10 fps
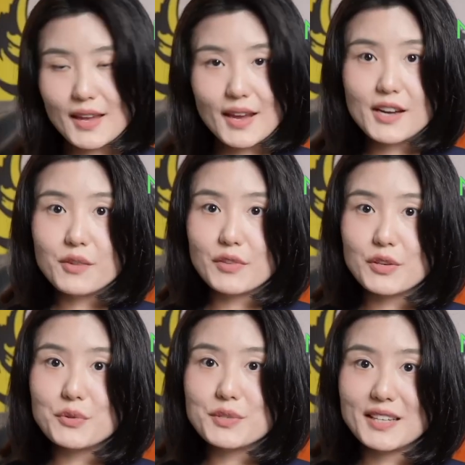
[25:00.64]
And we
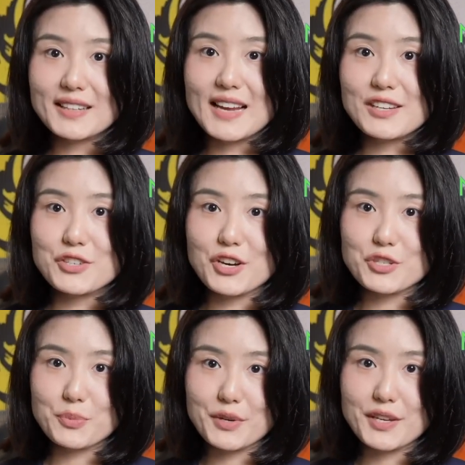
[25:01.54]
use the net
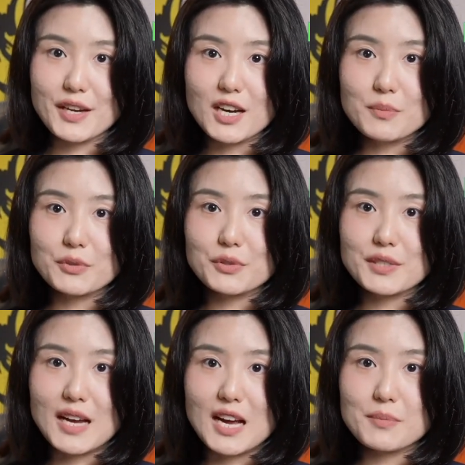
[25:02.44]
chargeable income to
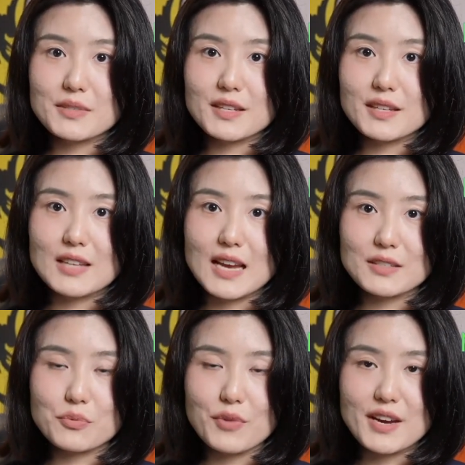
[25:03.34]
times the
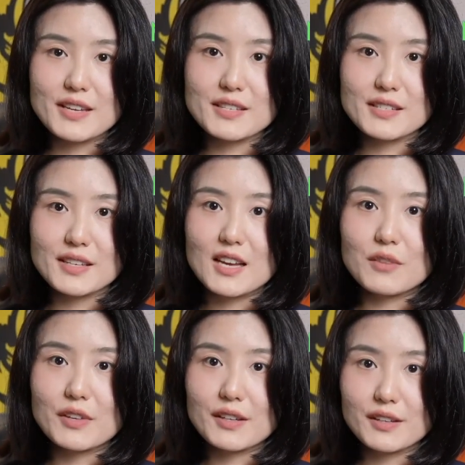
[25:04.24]
tax rate,
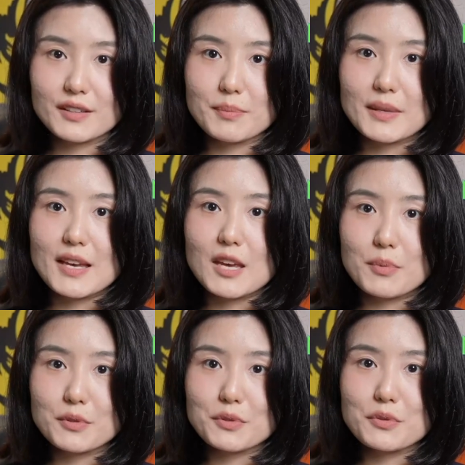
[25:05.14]
and we're gonna be
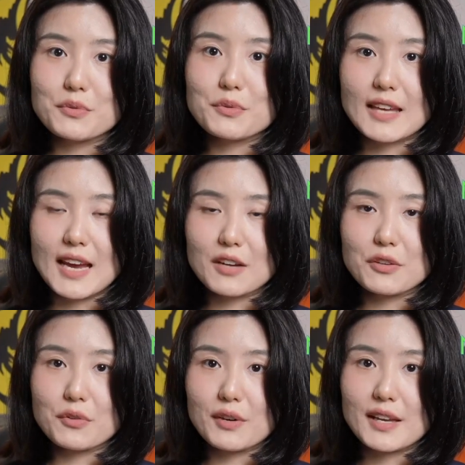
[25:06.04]
able to
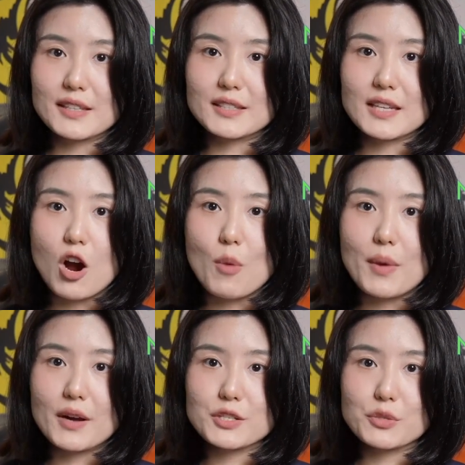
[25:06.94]
calculate how
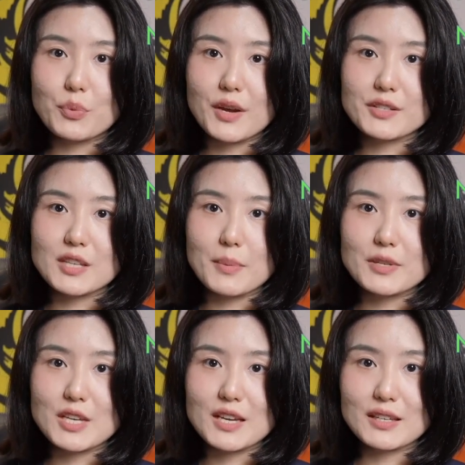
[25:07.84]
much we are
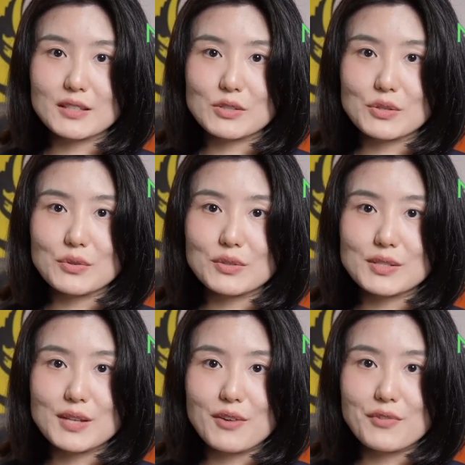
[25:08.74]
subjected to the
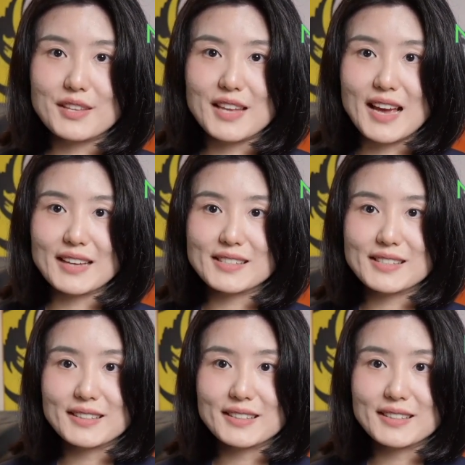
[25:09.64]
salary tax.